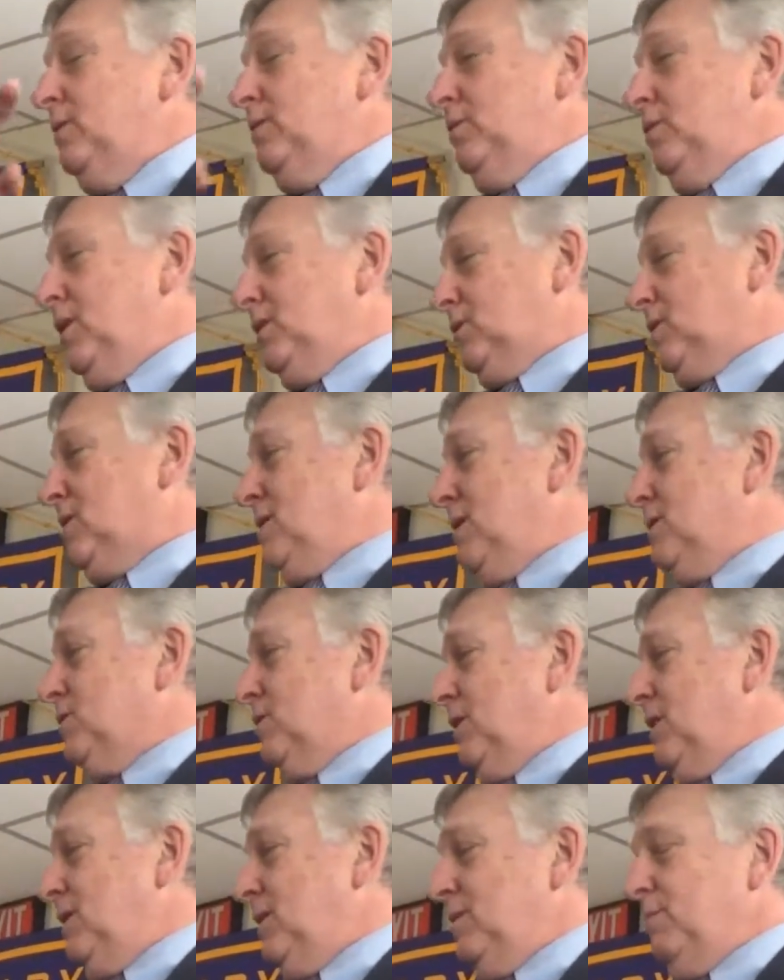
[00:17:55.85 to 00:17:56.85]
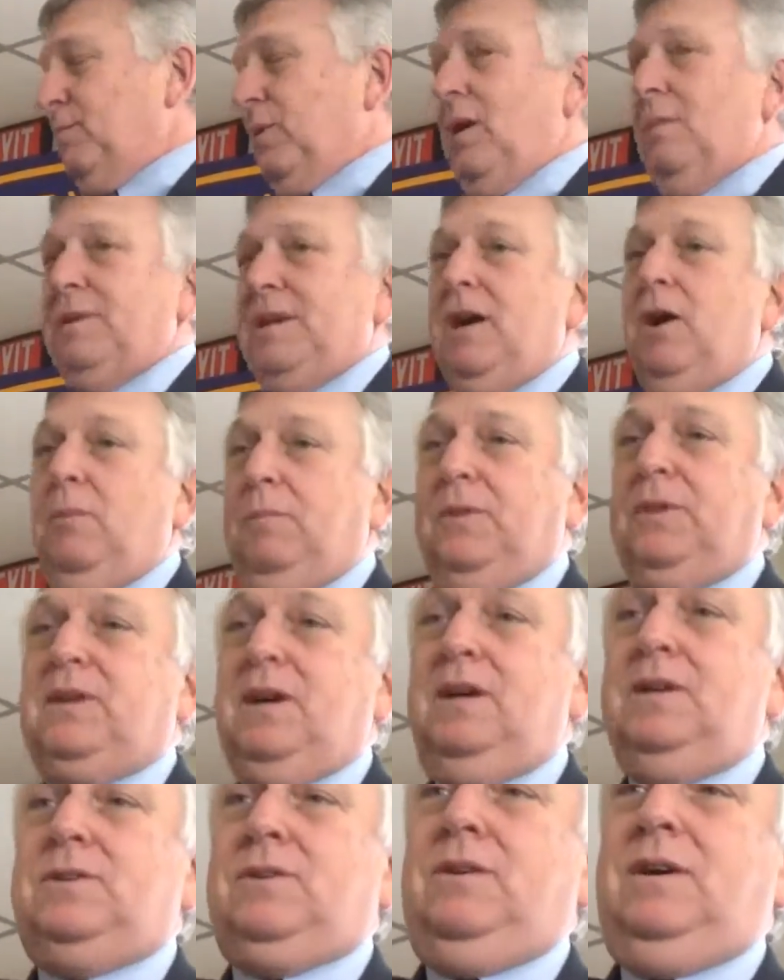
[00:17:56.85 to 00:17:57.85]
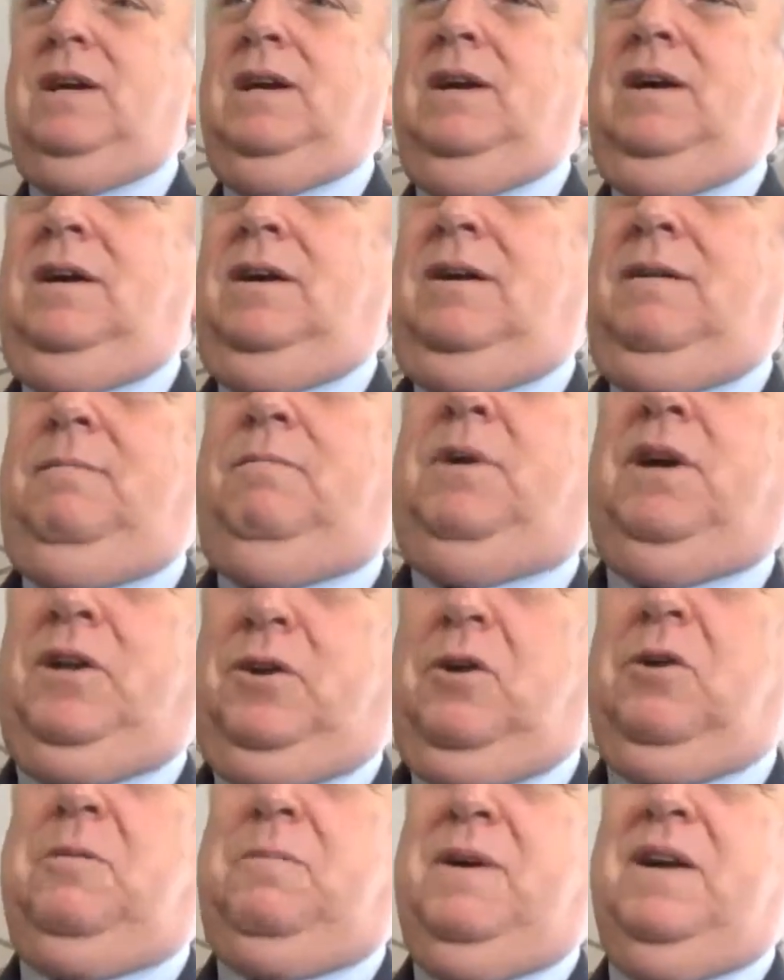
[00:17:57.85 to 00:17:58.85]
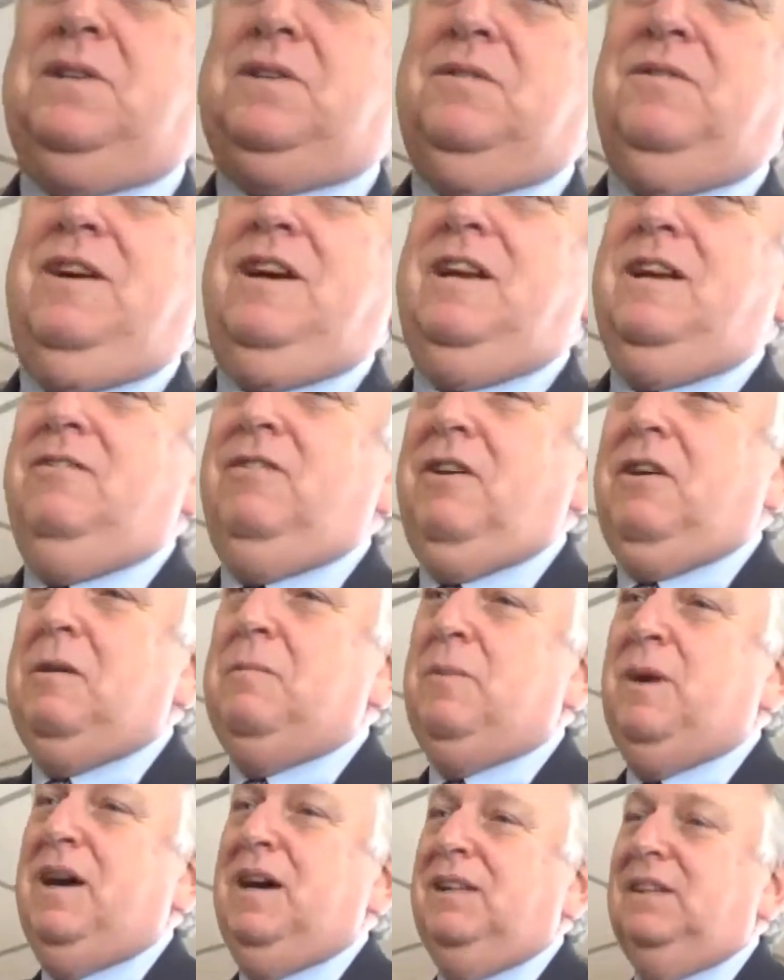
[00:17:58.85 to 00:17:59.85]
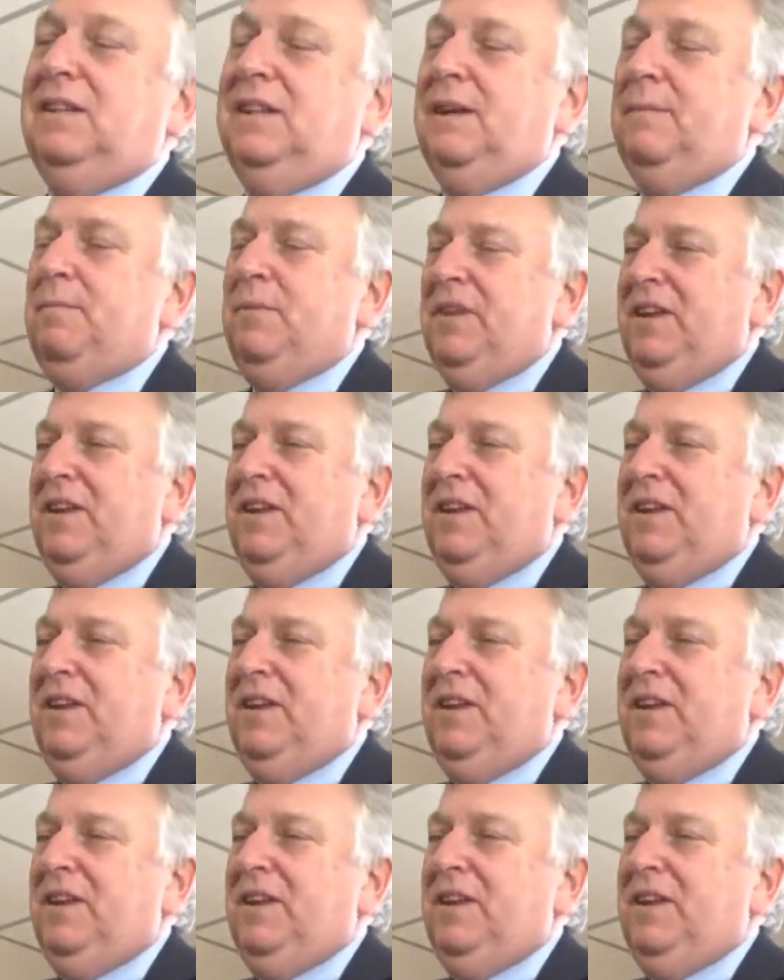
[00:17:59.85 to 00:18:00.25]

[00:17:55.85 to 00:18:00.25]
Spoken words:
Not the country, probably helped the country, but it hurt Pennsylvania very badly.